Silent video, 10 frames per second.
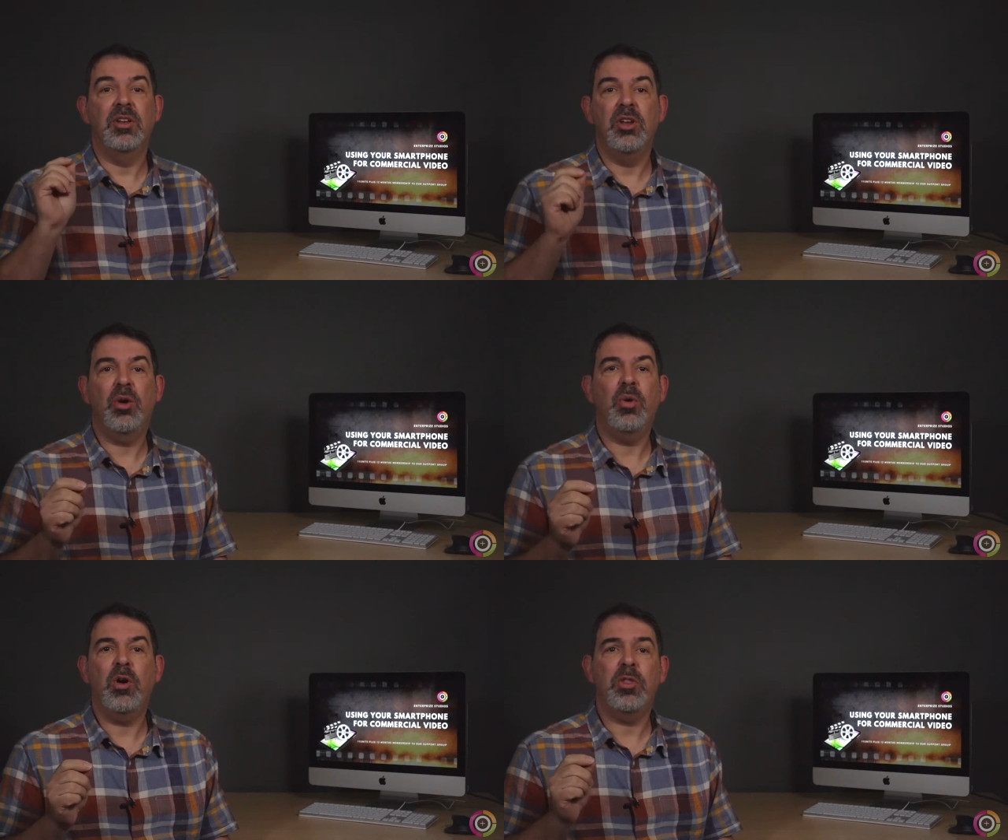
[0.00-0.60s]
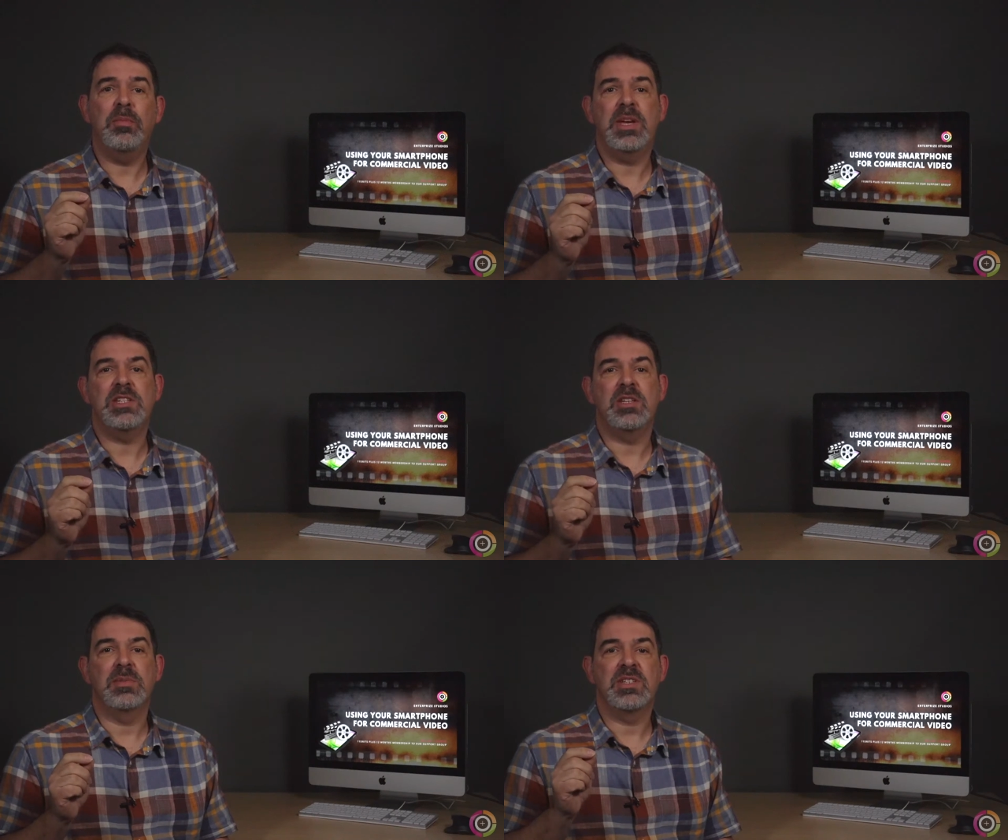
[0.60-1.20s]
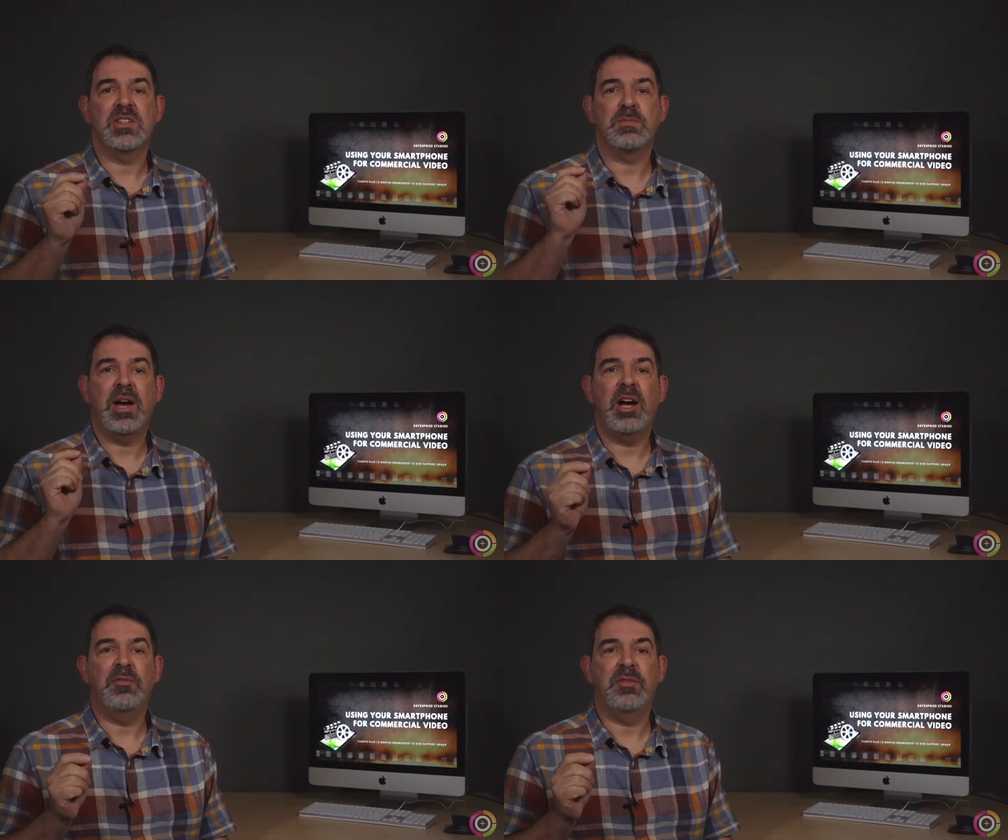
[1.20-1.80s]
No other medium is as
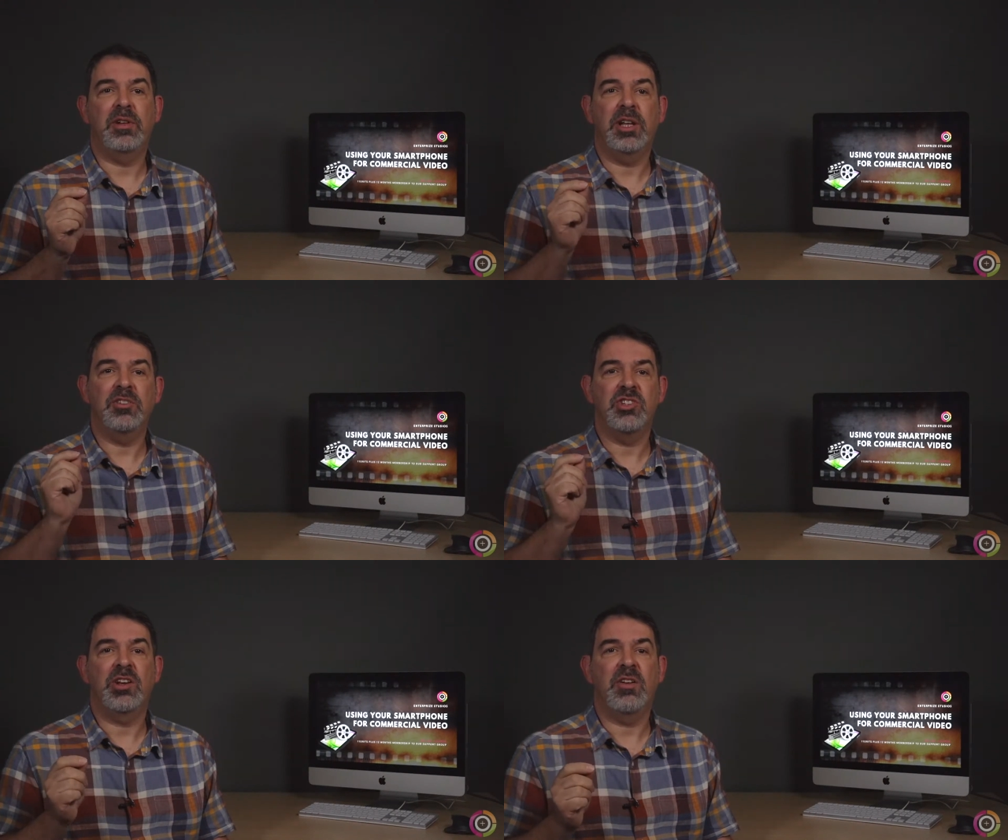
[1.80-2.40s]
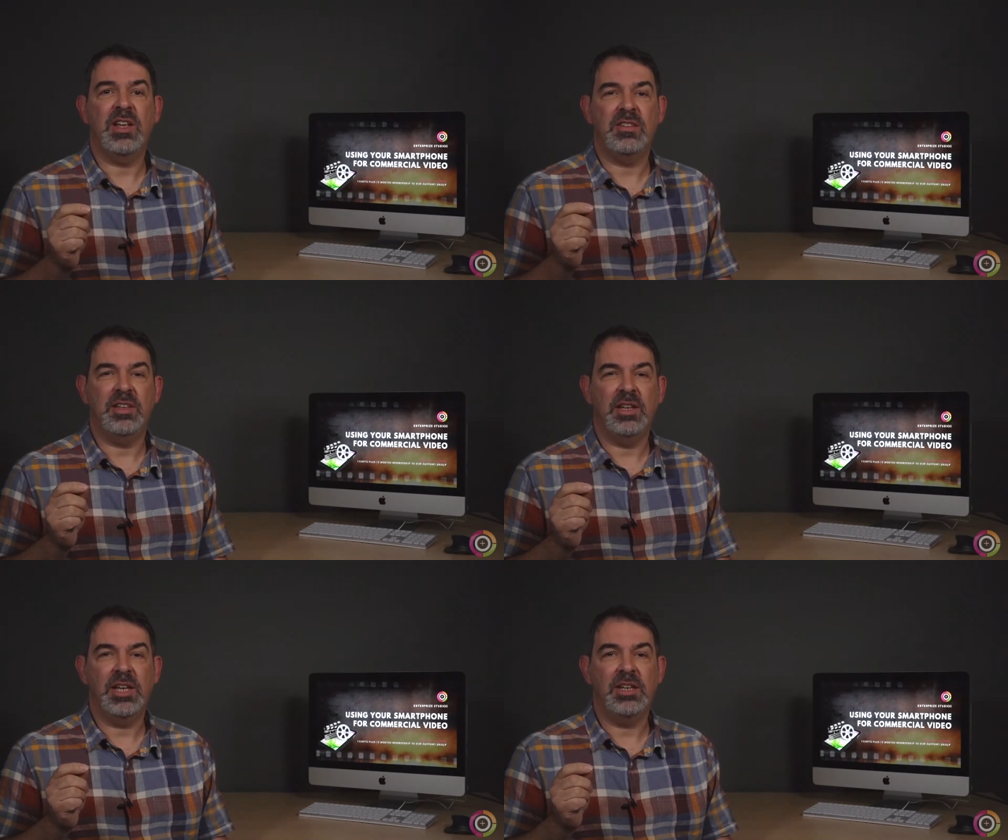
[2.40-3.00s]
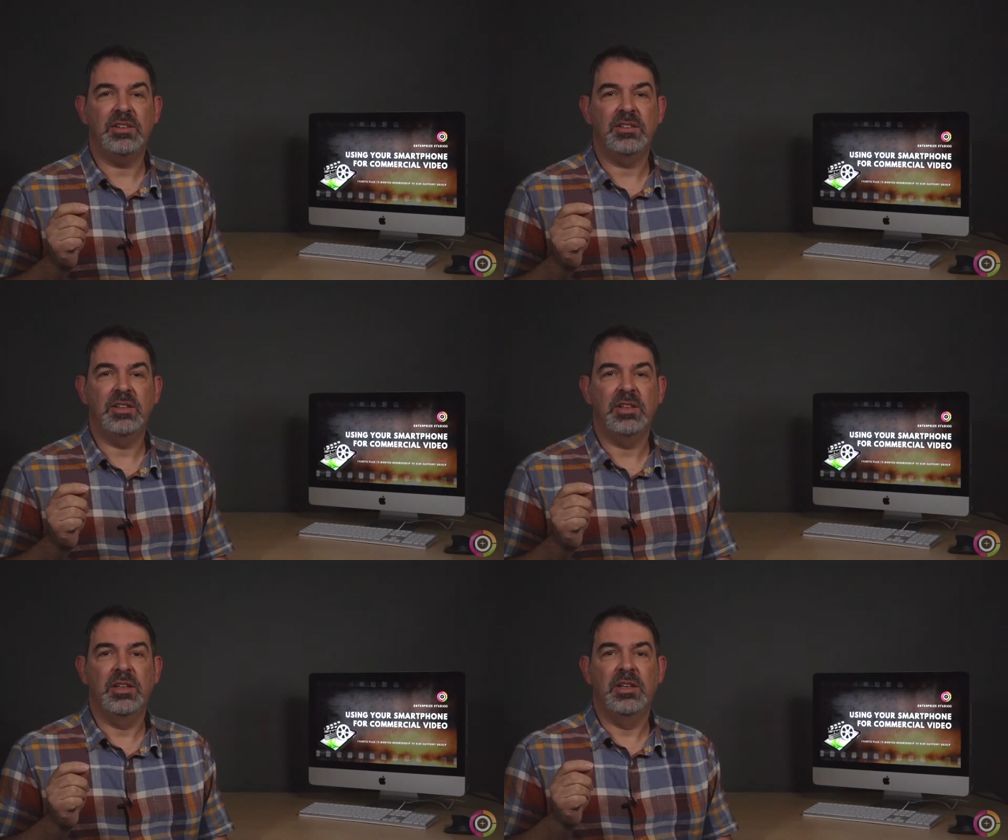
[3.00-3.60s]
powerful at generating leads.